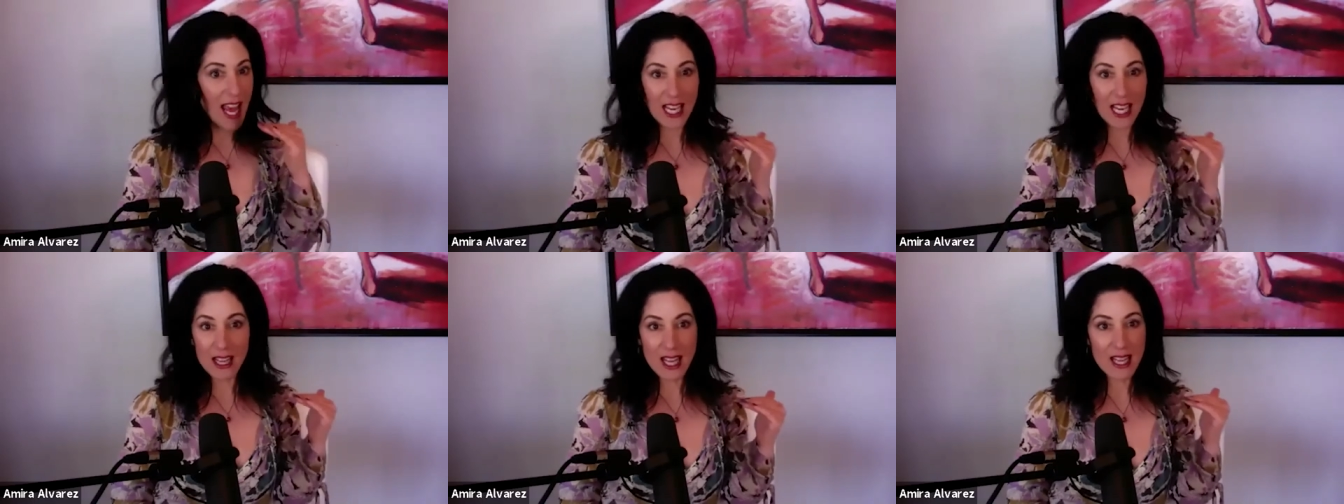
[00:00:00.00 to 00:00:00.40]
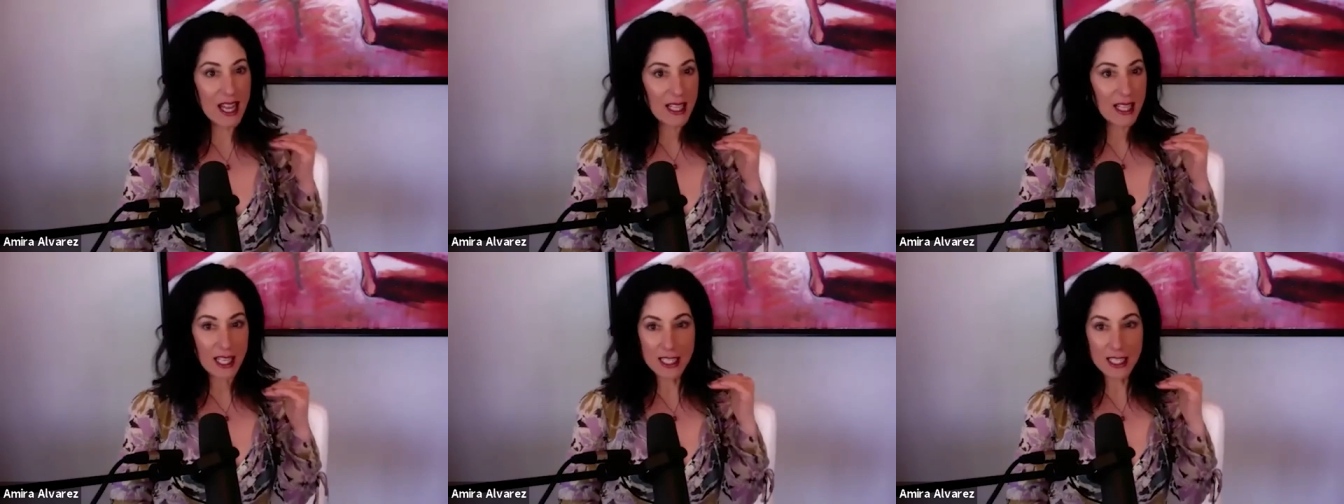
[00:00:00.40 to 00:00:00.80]

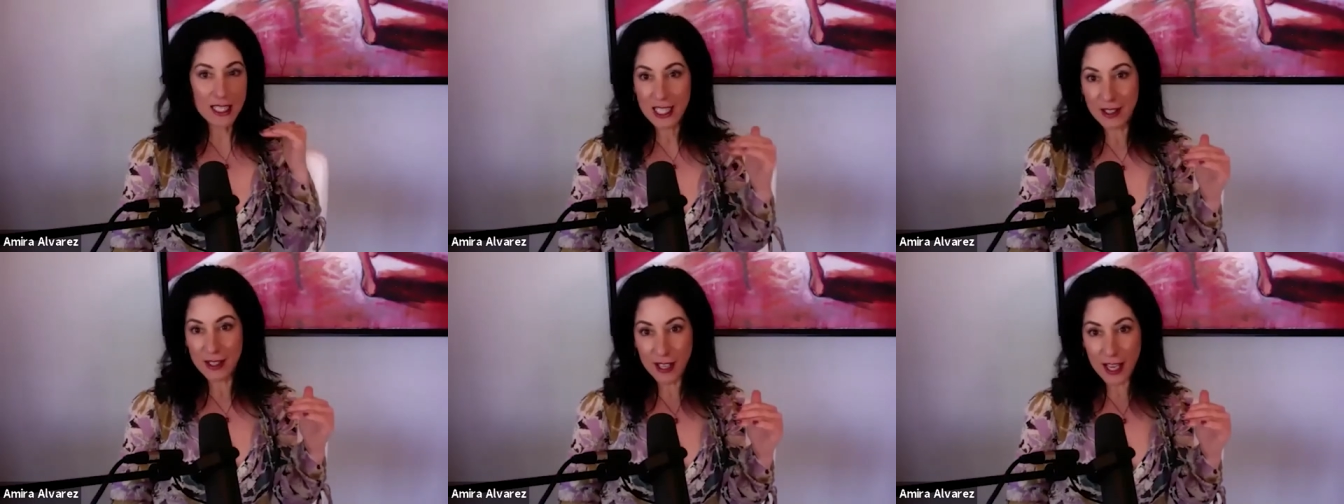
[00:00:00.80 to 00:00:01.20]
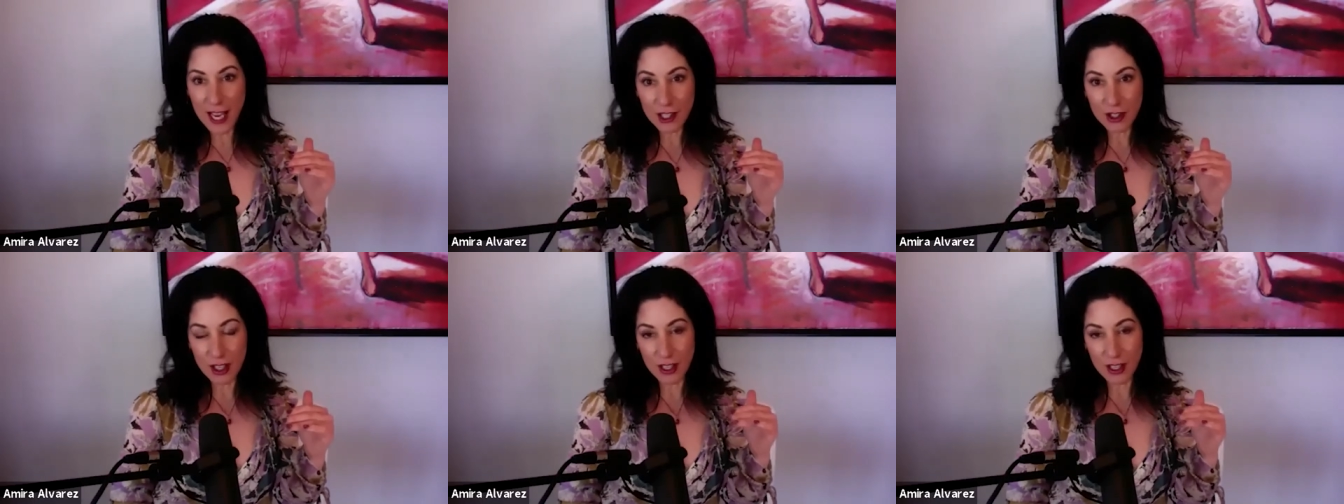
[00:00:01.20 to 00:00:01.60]
anything that's a
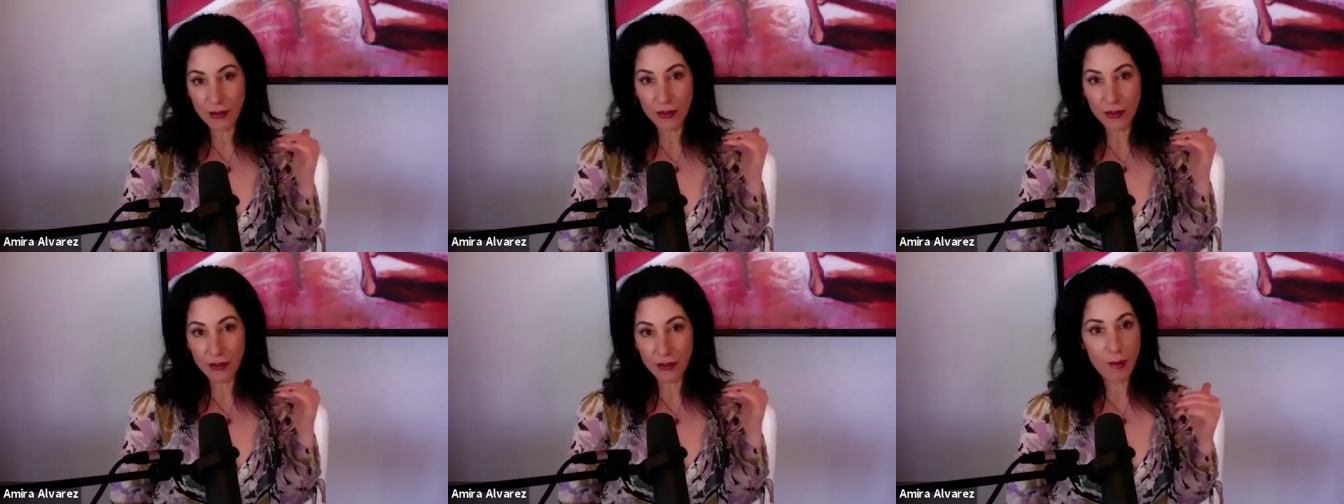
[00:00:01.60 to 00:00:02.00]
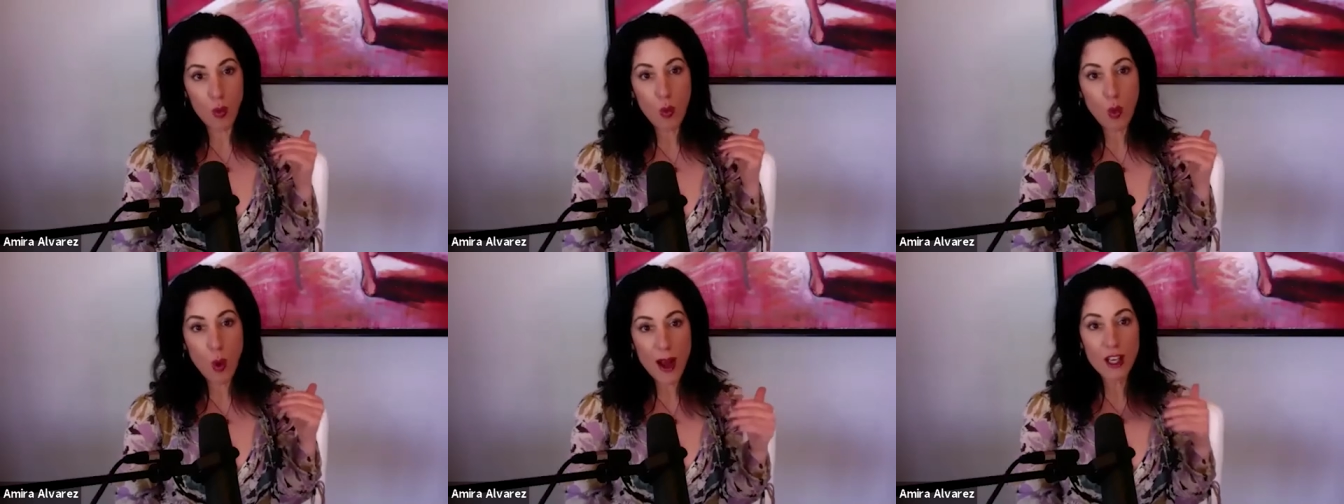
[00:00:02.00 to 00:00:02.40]
deviation
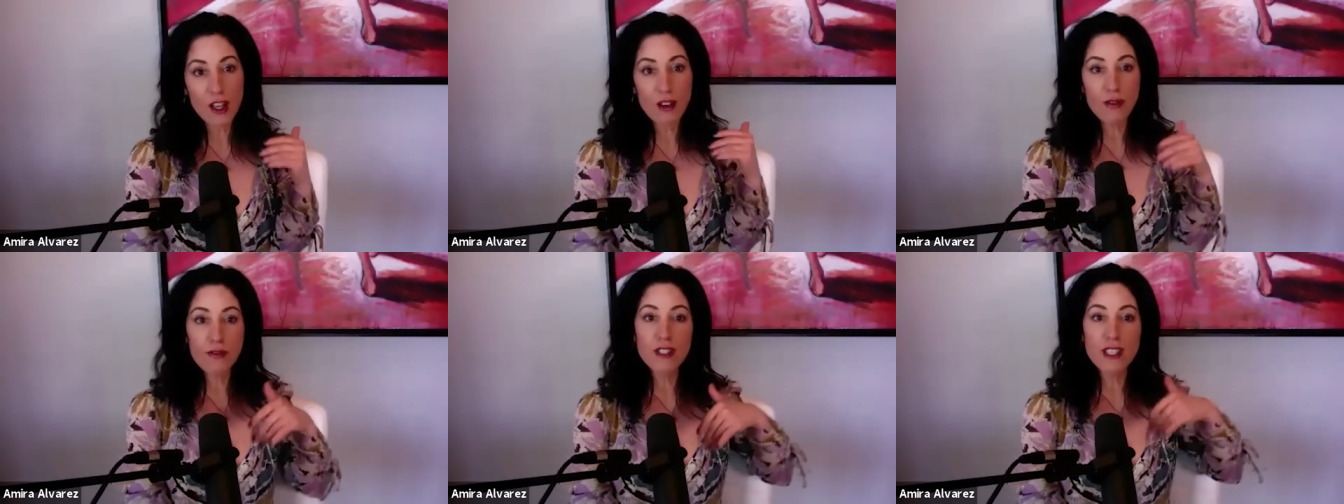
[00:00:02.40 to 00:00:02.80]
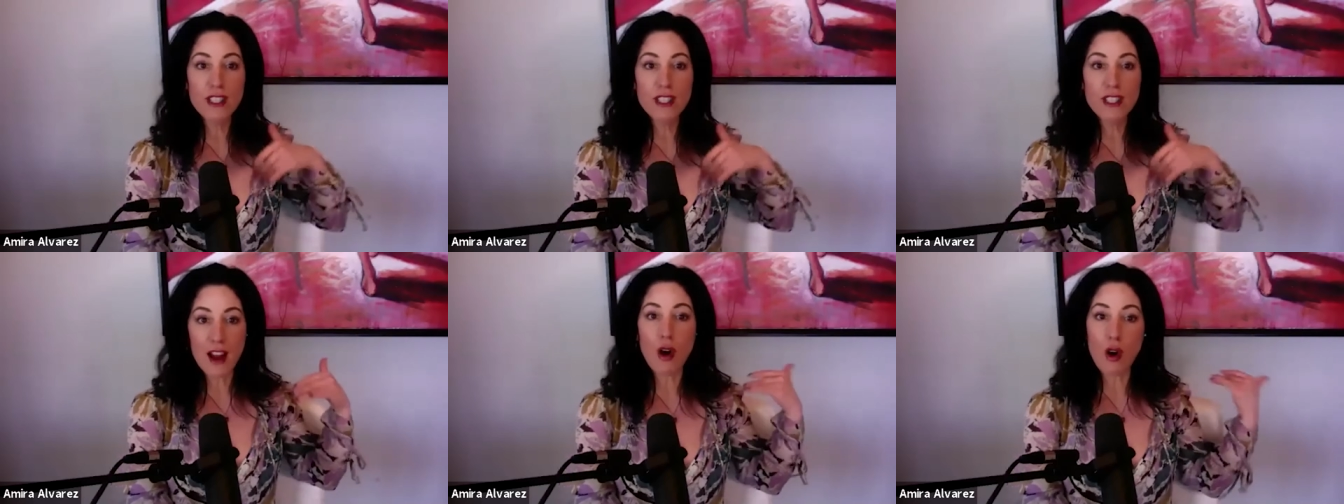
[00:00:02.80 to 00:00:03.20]
from what
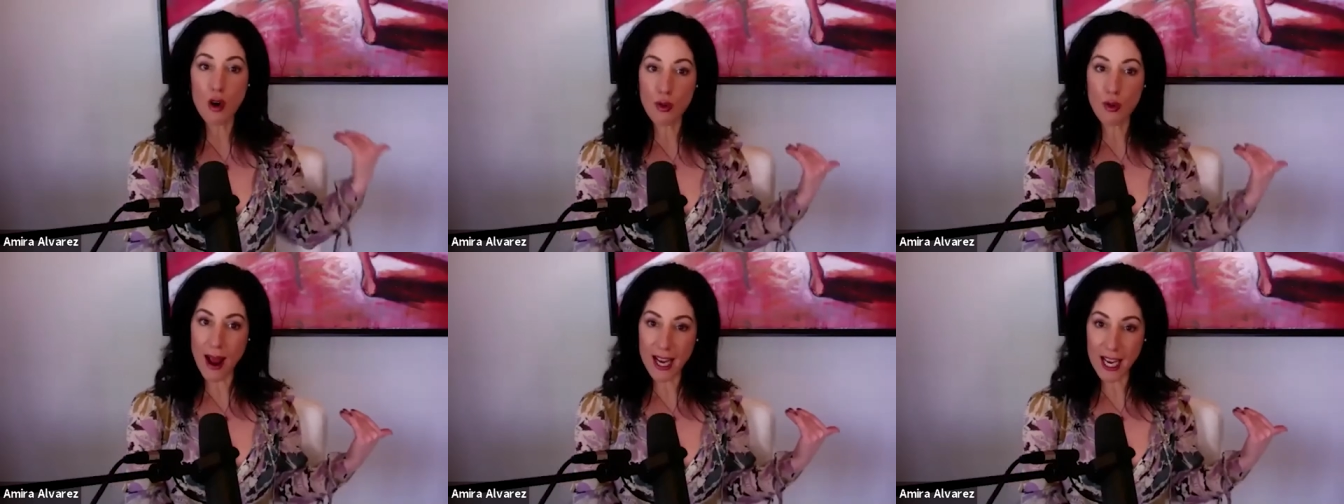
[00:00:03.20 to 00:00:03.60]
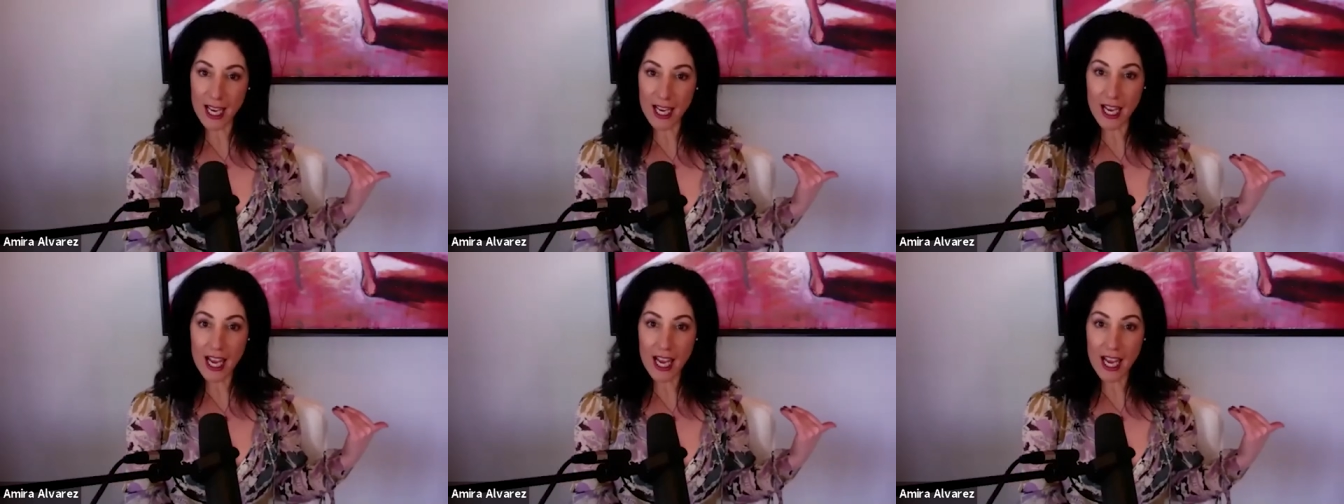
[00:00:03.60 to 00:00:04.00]
you've done
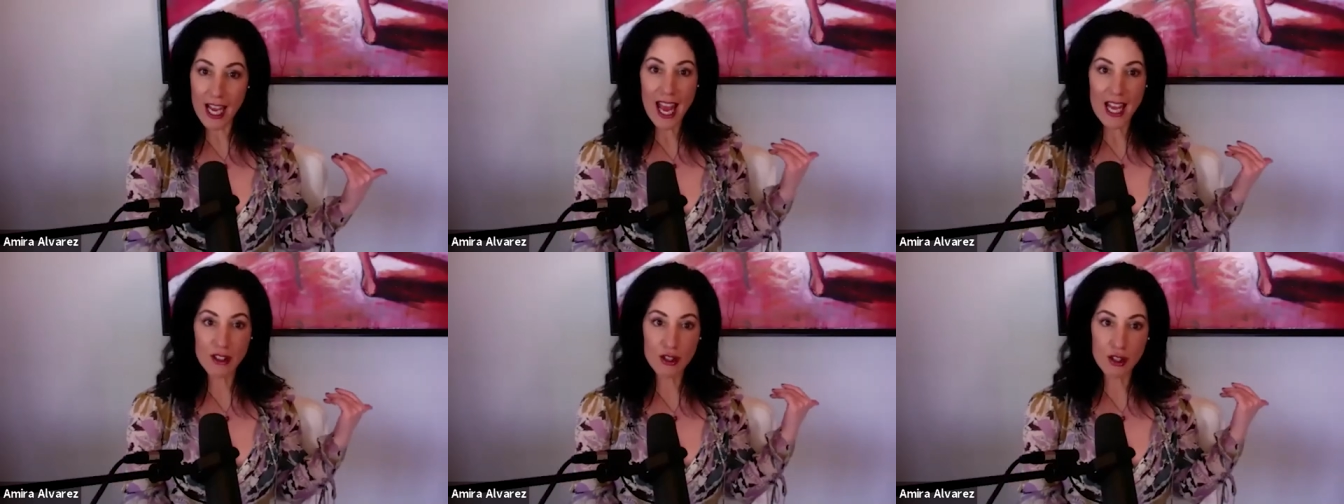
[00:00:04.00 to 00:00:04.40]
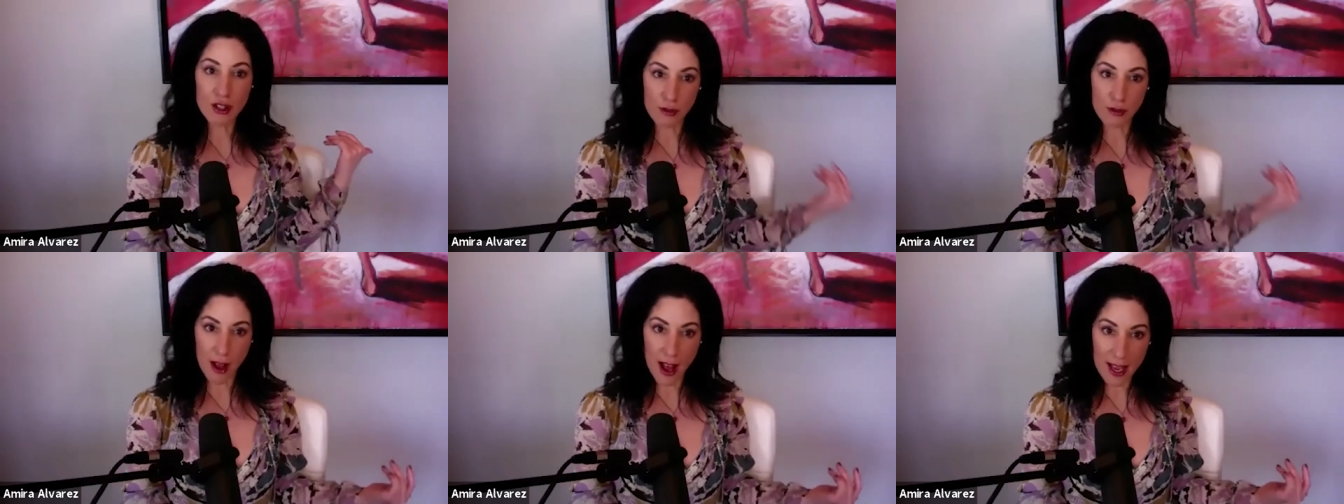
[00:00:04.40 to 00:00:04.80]
already
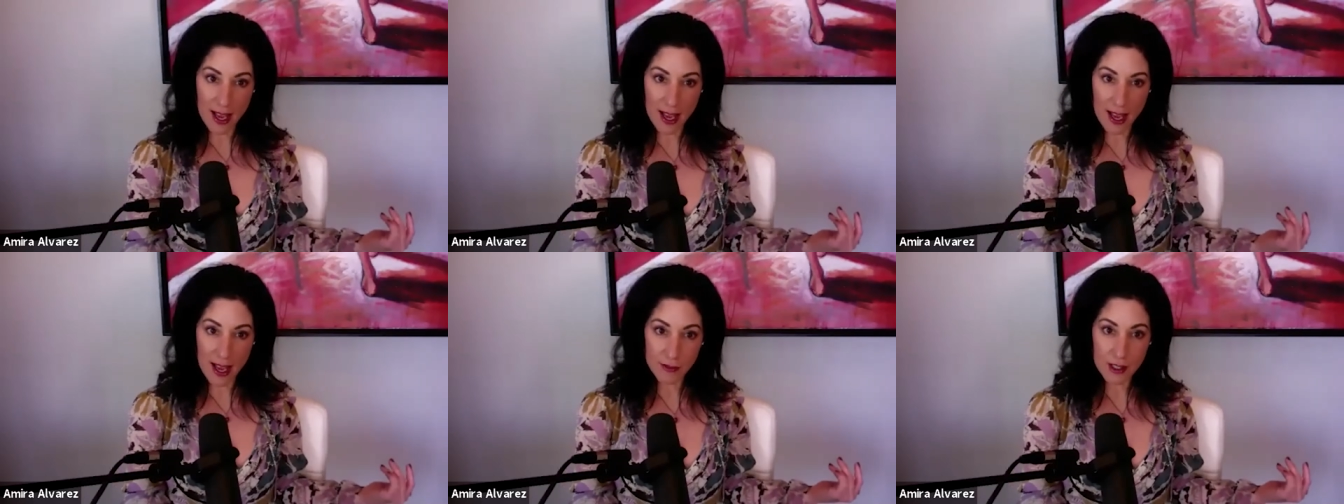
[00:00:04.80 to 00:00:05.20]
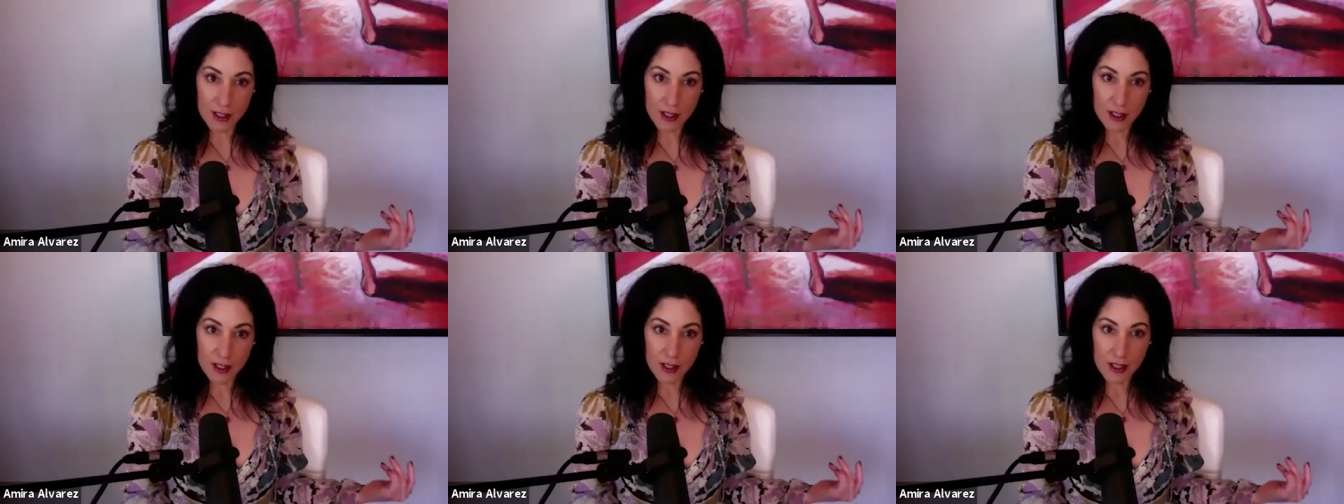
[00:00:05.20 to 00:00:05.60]
and
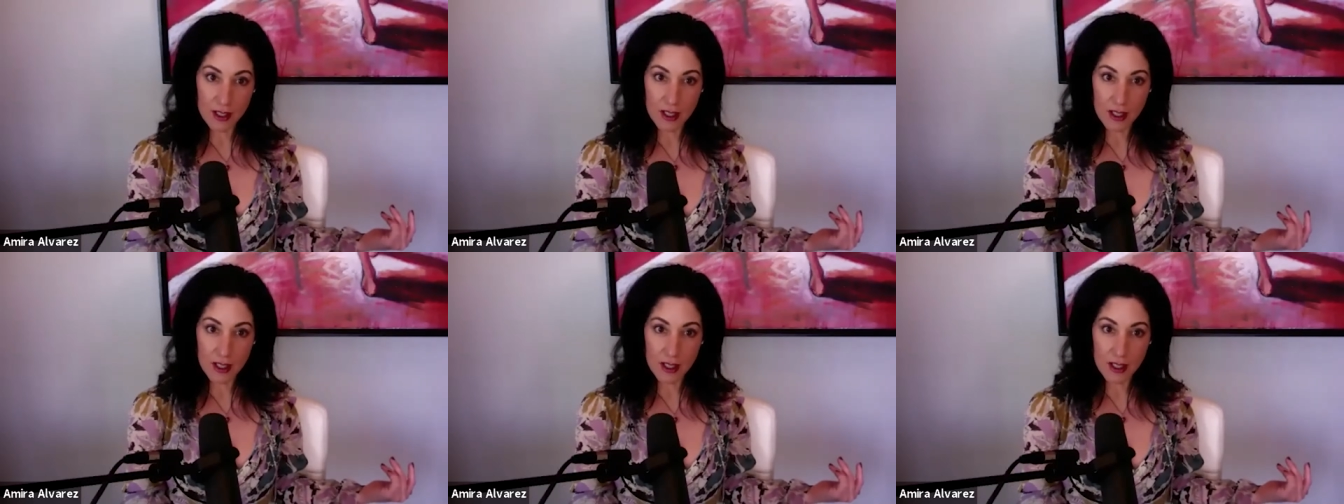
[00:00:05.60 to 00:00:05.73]
survived,